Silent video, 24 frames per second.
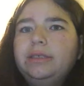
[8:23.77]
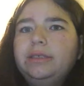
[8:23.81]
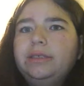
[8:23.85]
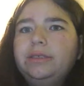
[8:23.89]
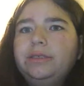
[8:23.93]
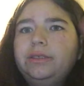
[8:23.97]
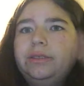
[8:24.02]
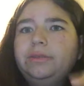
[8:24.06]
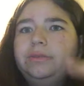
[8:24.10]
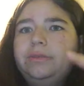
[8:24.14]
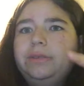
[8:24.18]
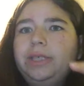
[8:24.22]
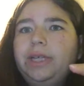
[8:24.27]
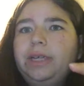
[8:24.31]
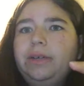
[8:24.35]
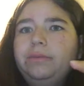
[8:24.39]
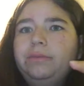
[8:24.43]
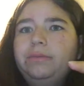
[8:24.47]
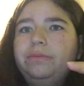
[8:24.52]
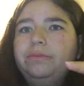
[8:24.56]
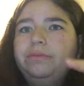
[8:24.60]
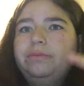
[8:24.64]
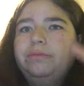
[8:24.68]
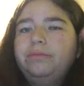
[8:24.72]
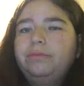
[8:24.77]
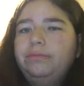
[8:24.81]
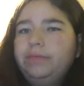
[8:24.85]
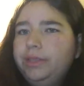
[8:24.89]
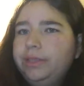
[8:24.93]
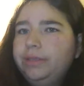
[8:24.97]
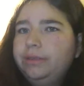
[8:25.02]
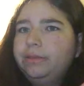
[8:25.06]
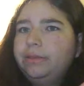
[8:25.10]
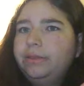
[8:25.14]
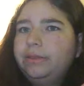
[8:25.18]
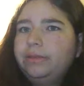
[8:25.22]
So now,
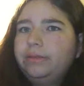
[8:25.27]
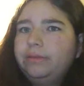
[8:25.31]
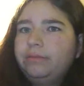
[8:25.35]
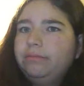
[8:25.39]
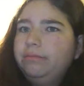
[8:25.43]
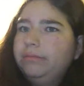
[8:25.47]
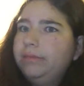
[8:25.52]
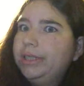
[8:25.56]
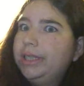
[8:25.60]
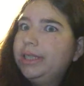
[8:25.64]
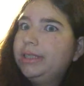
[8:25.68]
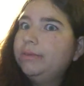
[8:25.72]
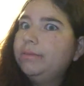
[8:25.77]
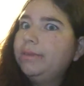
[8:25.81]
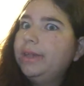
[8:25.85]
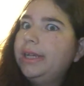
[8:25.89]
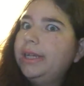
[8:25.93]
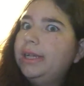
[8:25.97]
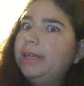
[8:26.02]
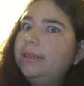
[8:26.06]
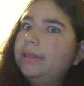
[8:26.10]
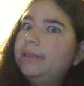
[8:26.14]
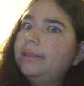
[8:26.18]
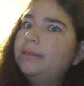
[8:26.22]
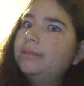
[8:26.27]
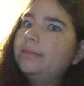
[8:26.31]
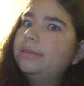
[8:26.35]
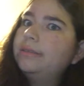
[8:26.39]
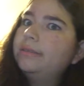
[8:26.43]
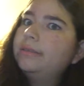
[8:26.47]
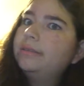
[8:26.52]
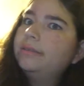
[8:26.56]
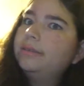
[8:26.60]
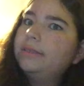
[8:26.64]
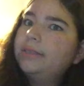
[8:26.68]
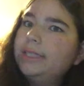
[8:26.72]
you know, that's why
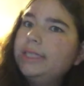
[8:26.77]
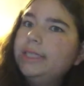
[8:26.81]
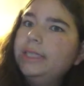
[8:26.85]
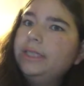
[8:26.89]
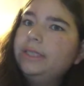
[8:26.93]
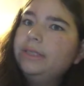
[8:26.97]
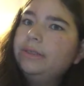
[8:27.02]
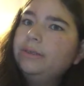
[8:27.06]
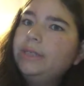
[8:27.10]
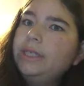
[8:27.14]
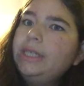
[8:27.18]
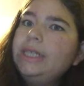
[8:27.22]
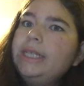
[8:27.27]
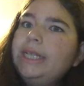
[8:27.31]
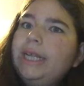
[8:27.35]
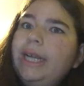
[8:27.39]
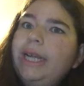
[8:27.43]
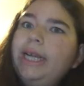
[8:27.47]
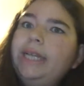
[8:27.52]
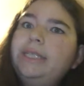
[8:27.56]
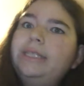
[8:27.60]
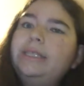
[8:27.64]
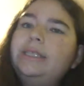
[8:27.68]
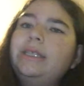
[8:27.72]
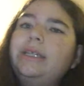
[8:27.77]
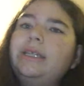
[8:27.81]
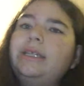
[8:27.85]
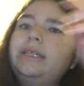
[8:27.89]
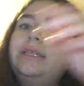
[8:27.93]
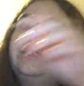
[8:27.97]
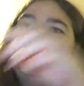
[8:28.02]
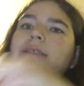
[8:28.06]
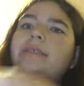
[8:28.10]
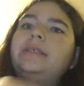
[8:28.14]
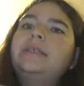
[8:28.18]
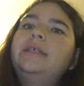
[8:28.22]
Cinderella hates
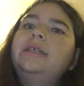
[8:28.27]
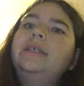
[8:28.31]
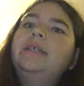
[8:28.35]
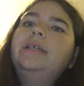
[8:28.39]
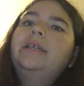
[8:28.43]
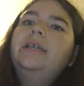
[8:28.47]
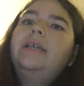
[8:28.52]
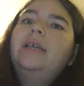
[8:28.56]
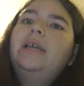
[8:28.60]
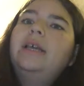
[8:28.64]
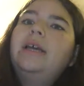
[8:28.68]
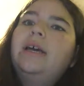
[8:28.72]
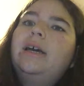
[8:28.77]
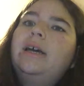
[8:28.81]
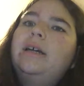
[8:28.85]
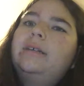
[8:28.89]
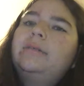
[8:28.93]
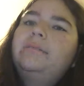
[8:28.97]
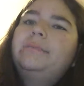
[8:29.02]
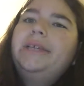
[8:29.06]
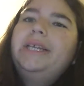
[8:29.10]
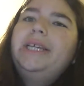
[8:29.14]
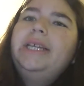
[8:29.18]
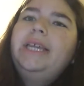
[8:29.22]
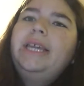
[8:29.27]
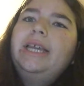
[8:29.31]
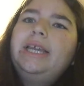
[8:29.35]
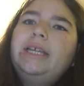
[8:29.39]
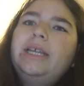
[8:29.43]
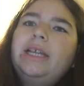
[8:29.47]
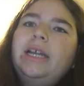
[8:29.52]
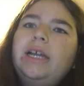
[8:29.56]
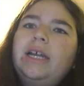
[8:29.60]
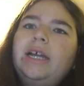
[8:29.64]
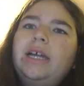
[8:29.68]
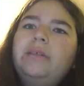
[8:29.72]
her.
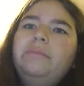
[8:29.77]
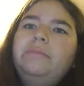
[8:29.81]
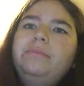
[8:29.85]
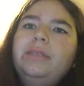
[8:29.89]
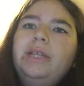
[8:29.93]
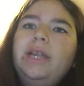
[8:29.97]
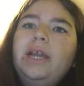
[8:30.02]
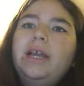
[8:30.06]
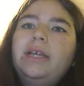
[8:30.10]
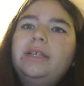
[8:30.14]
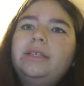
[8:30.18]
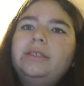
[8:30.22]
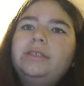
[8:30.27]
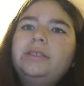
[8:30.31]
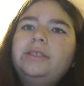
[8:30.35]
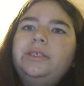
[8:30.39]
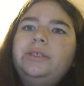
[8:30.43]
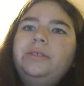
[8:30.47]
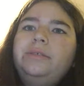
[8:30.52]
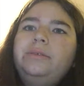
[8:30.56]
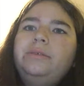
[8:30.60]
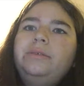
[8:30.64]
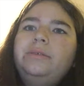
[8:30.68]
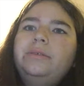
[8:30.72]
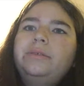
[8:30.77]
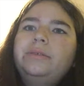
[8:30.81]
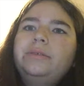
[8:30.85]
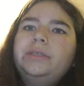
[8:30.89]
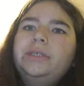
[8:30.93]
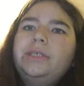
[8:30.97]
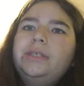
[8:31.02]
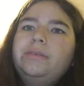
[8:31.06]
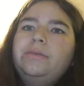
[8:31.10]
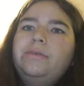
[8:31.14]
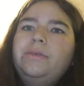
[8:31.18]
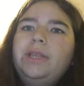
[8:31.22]
Again, I'm not too
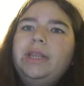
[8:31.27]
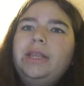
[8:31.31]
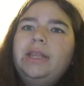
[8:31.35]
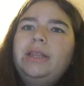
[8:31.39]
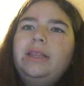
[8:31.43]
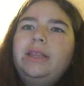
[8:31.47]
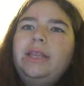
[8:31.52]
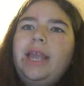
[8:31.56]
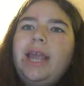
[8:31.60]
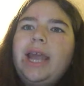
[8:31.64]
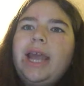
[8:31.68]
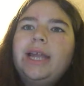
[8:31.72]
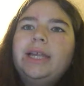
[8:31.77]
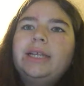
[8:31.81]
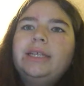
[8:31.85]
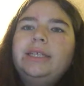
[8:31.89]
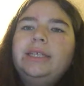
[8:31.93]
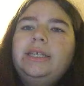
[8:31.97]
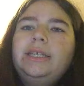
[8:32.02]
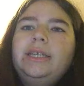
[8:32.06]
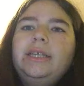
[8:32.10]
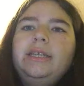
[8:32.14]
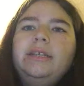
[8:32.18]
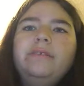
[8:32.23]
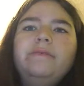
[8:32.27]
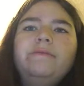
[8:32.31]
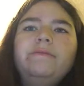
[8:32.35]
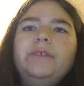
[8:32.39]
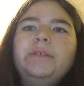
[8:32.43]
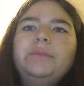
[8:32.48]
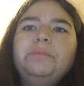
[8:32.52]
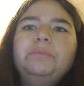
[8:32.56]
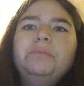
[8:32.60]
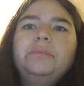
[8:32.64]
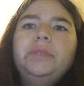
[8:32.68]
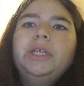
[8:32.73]
thrilled with the acting
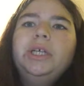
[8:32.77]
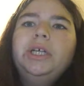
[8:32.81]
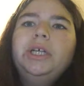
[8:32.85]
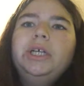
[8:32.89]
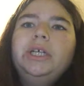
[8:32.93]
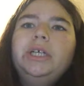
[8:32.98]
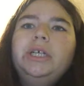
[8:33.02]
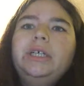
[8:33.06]
from